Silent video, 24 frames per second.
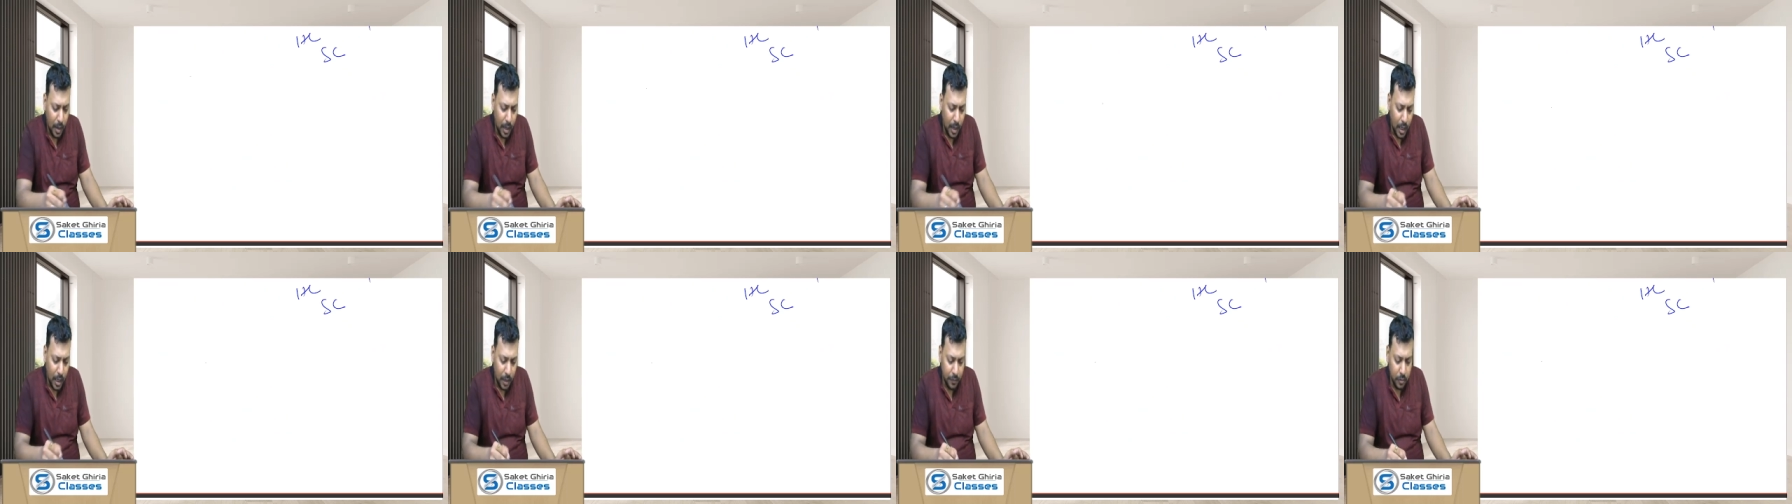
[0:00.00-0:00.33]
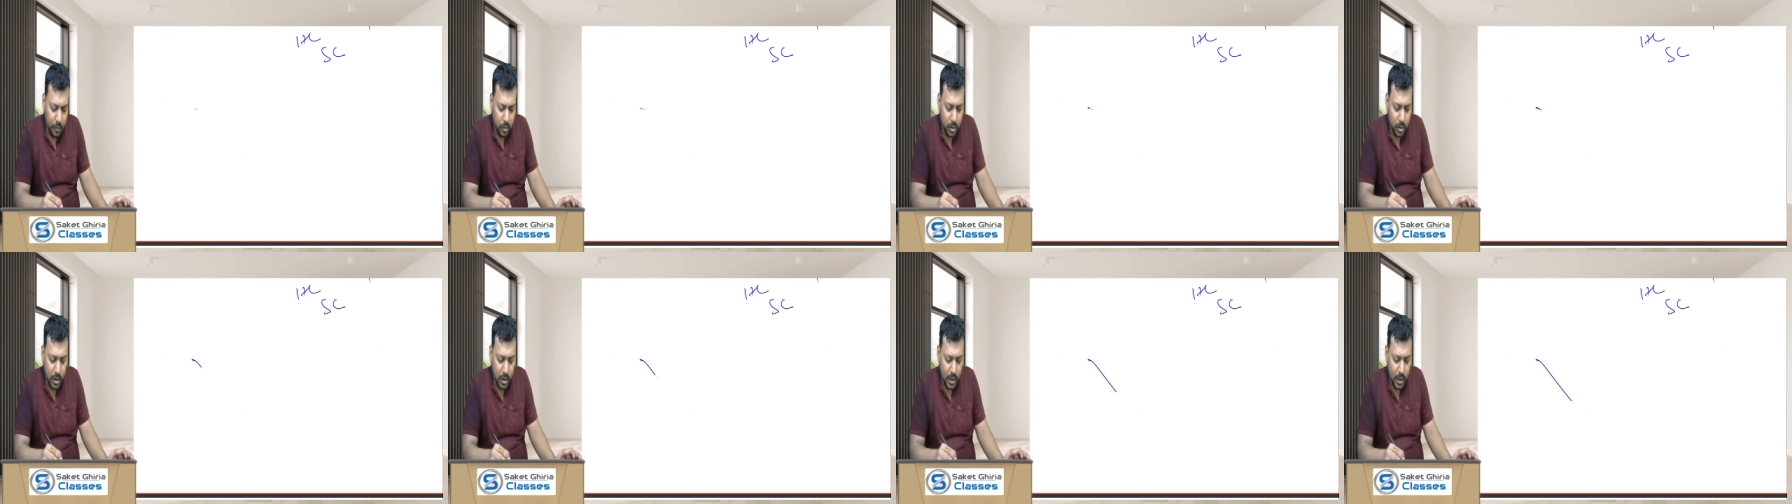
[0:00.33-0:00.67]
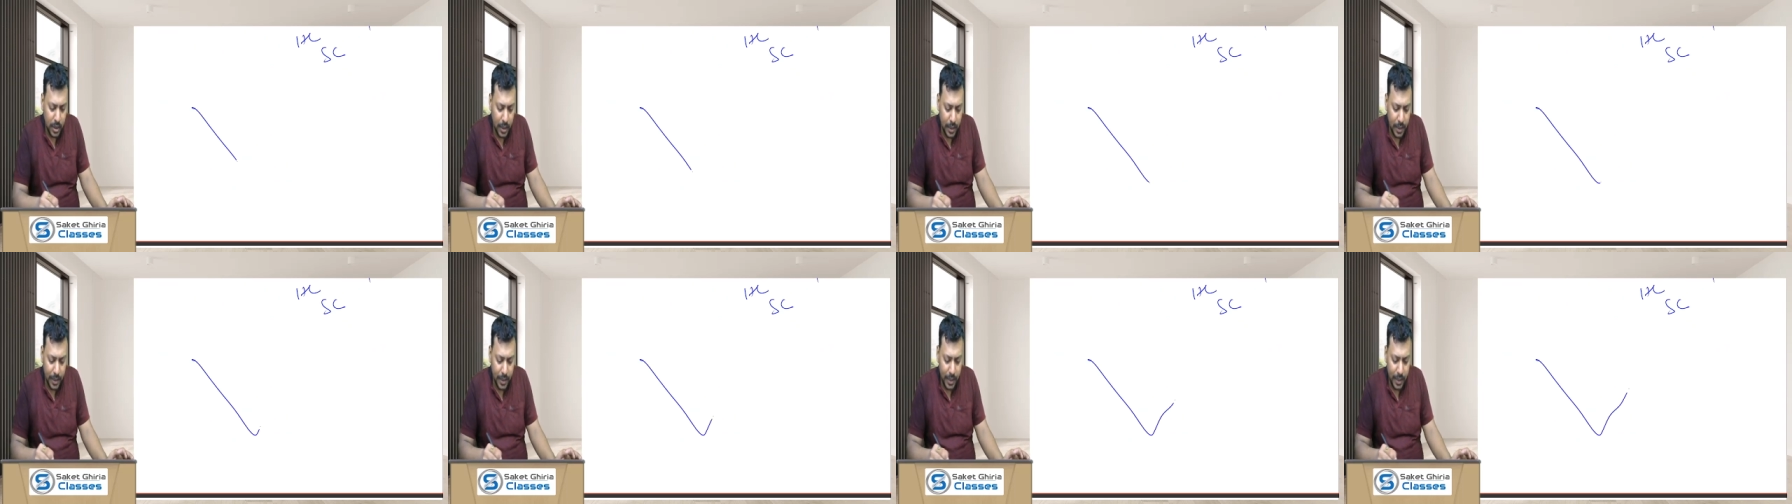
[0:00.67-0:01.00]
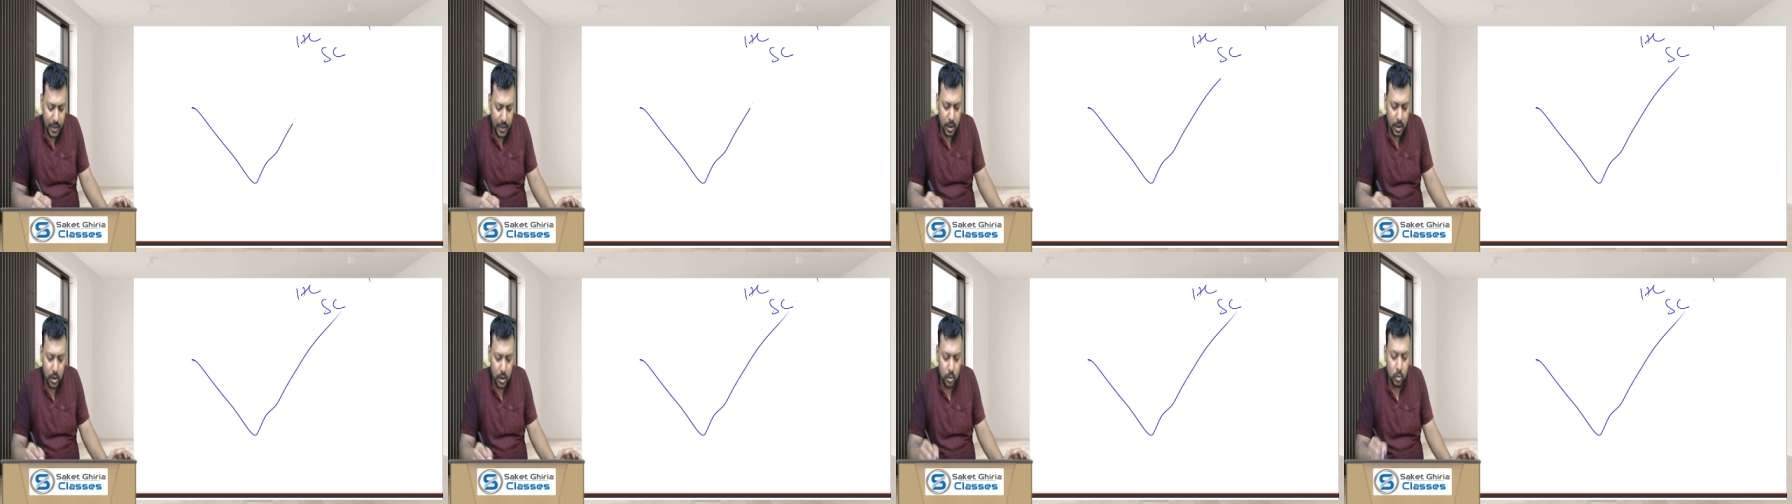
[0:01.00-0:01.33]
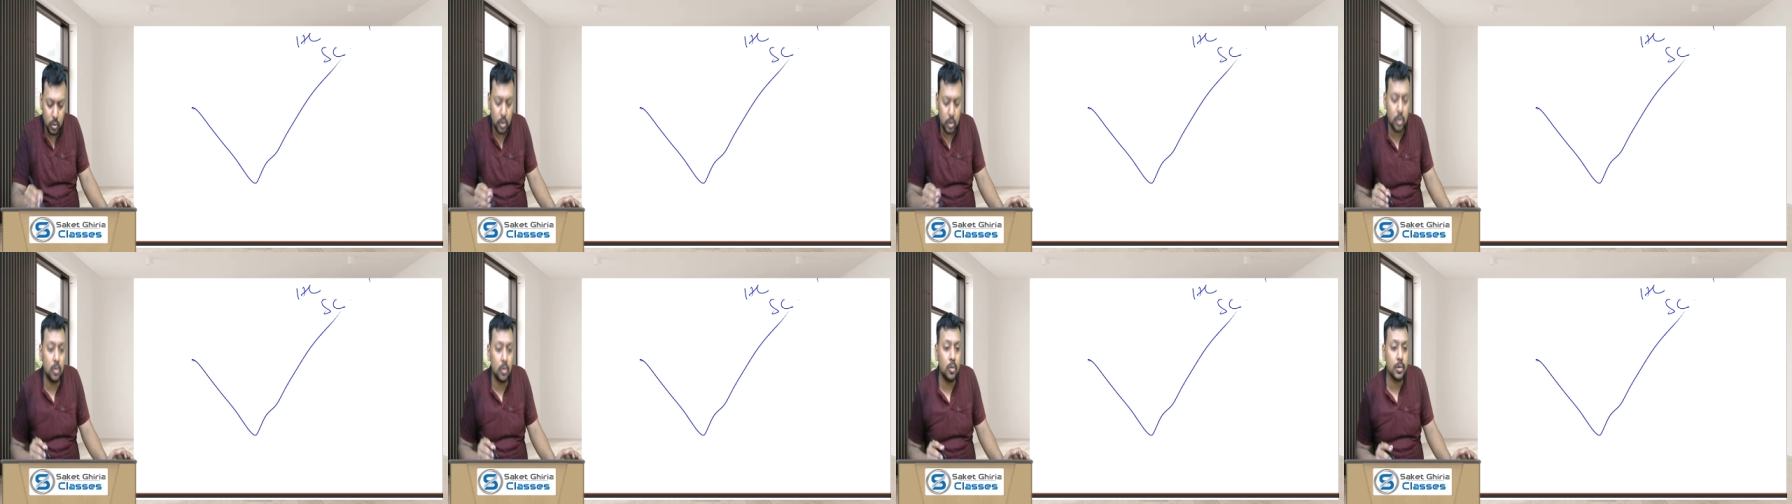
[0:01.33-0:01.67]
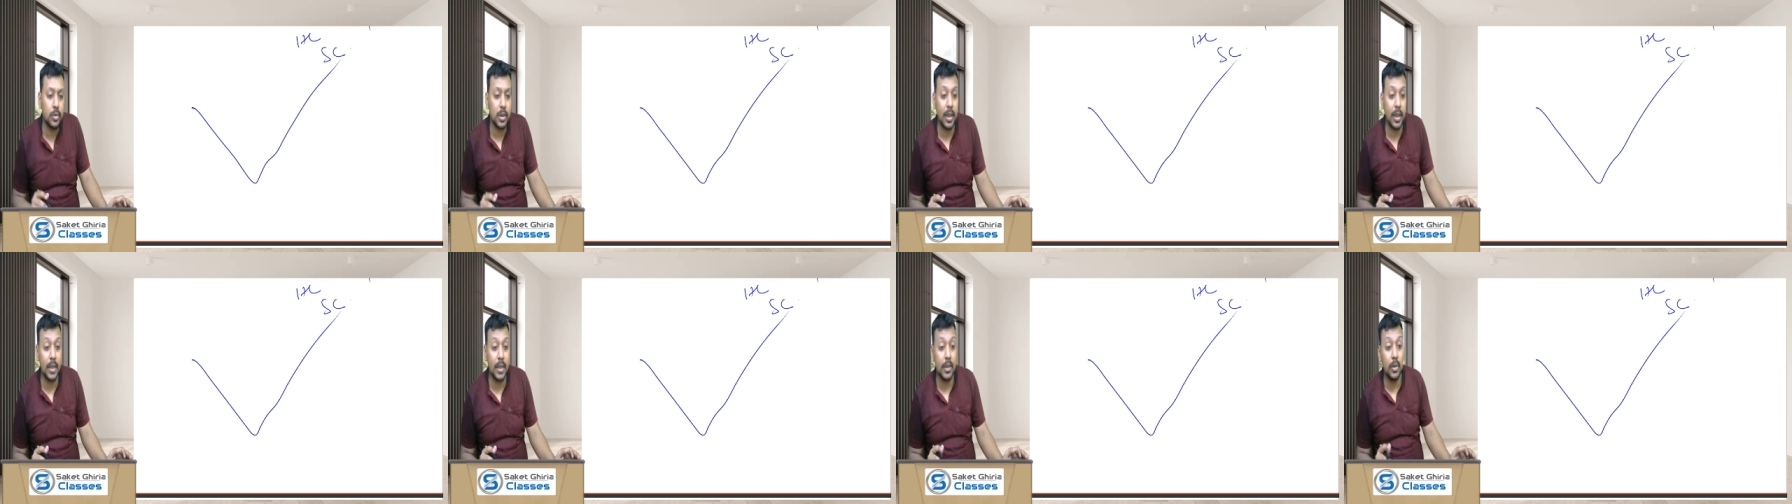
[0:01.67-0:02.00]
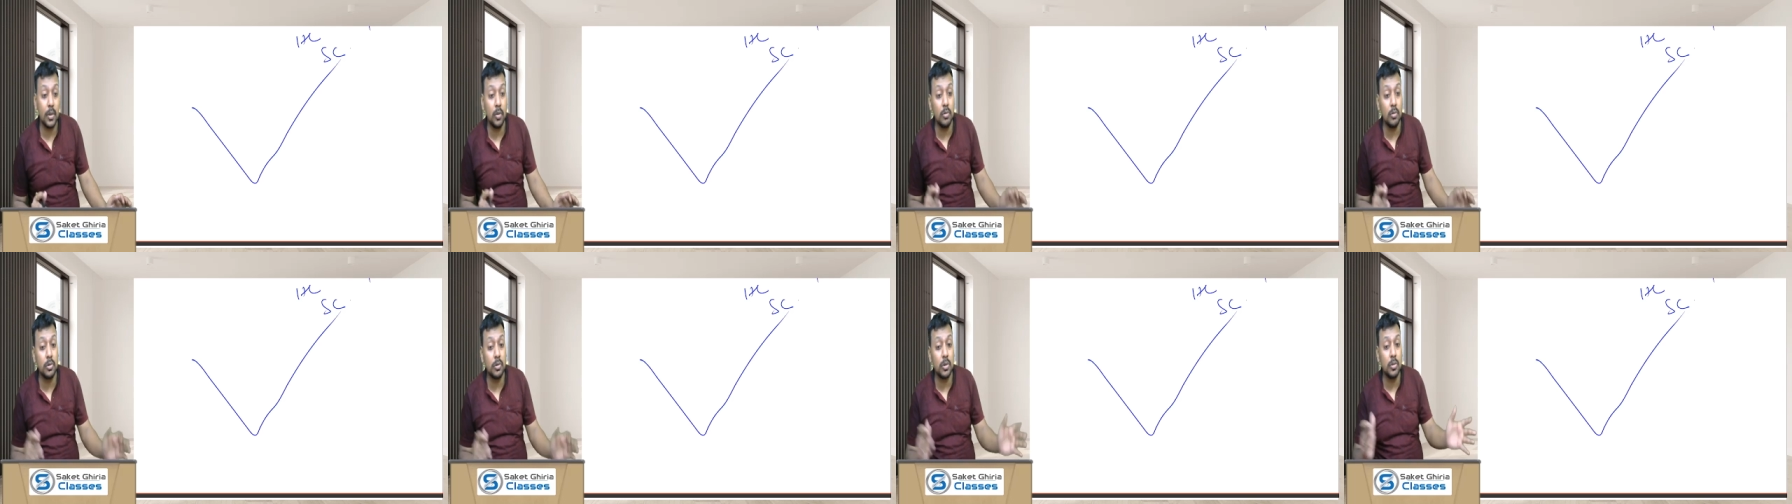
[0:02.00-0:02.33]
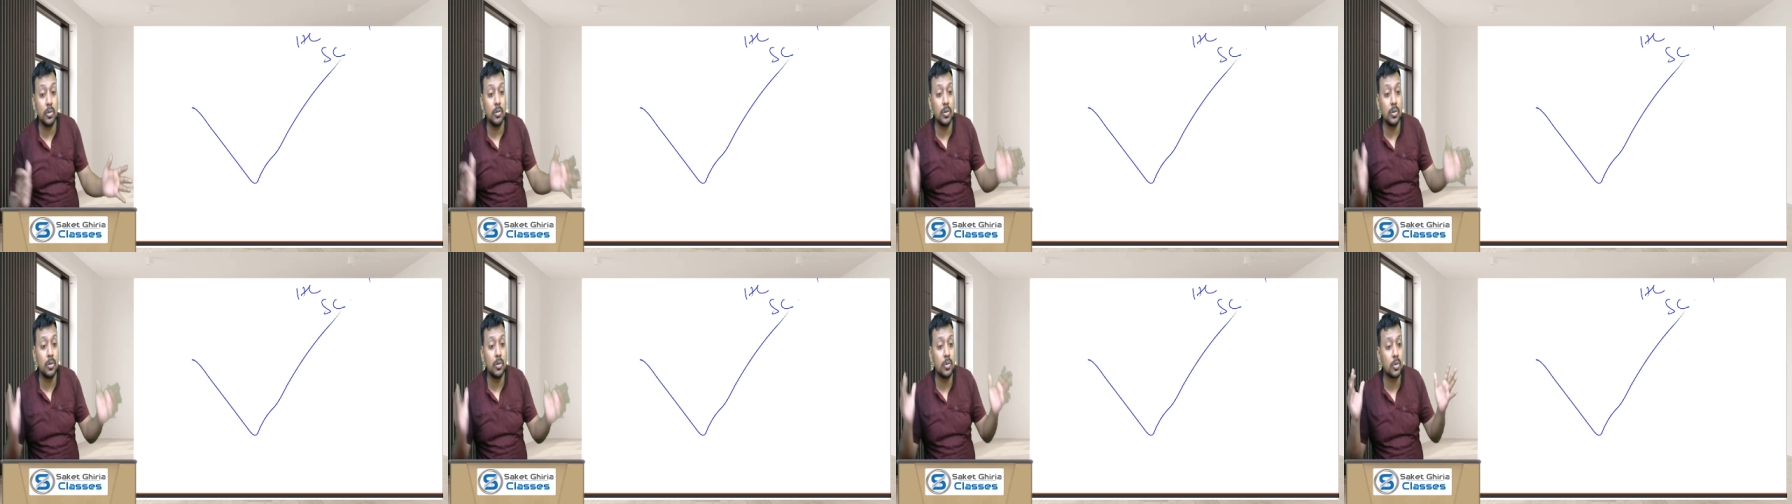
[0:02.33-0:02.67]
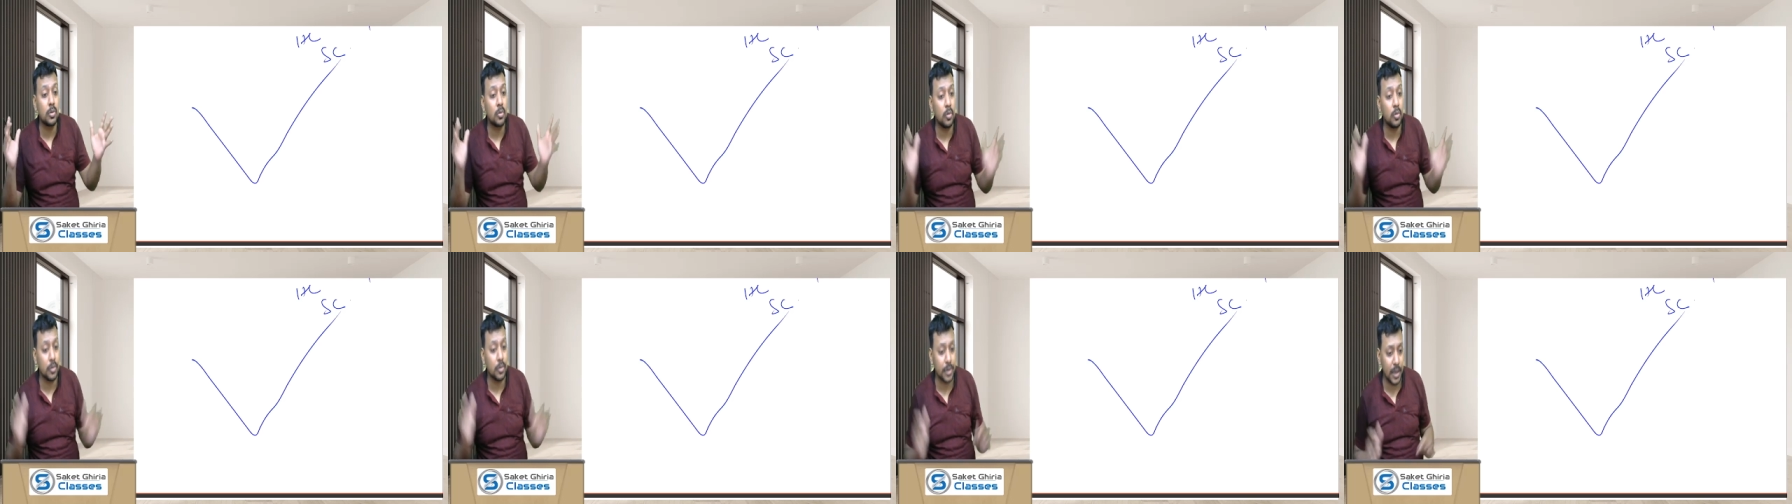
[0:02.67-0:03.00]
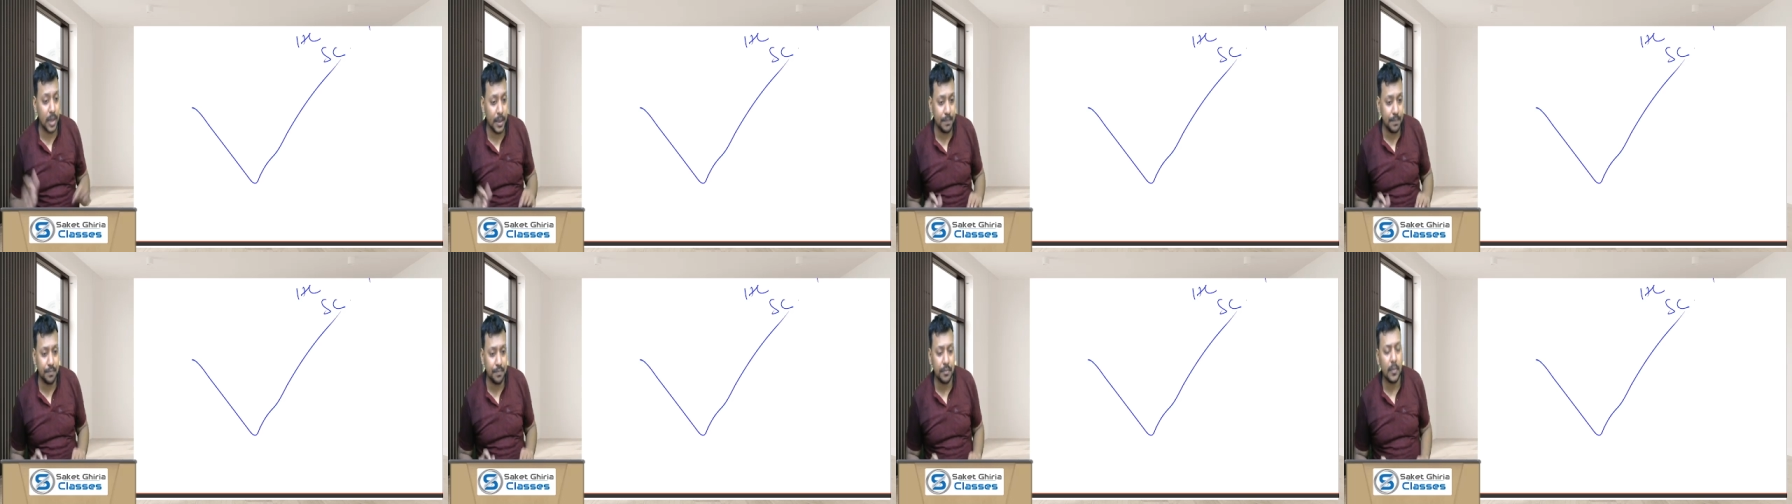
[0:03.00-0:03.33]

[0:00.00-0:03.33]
If you see, India has a huge coastline, huge coastline.